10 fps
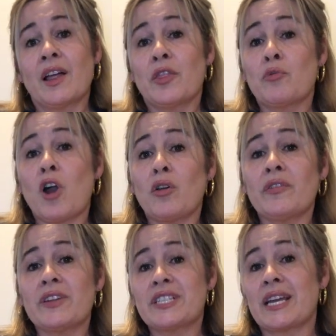The role
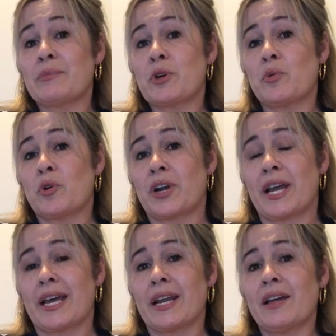of the team
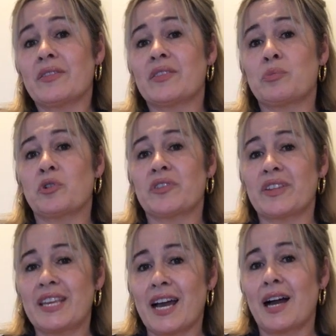coordinator supports
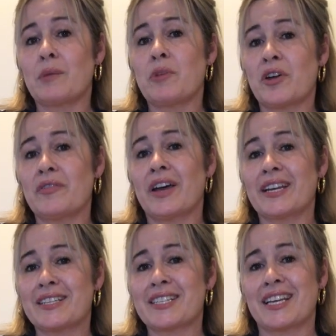a young,
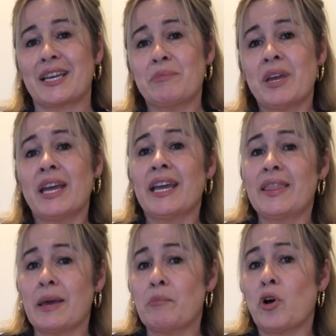motivated team
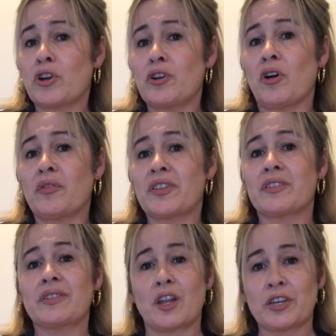in their modern
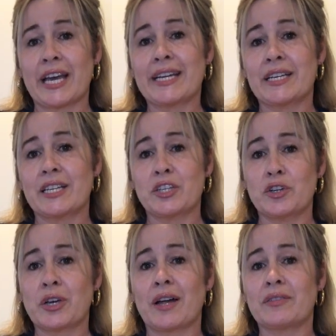offices located in
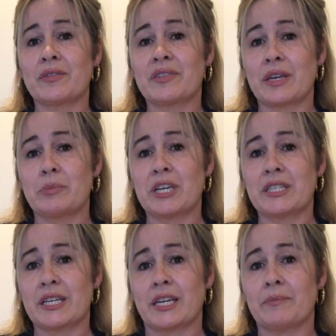Newcastle
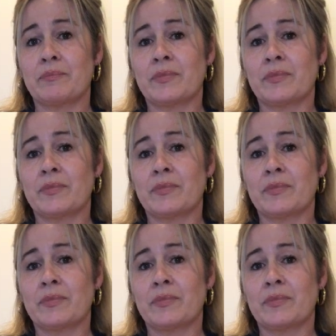CBD.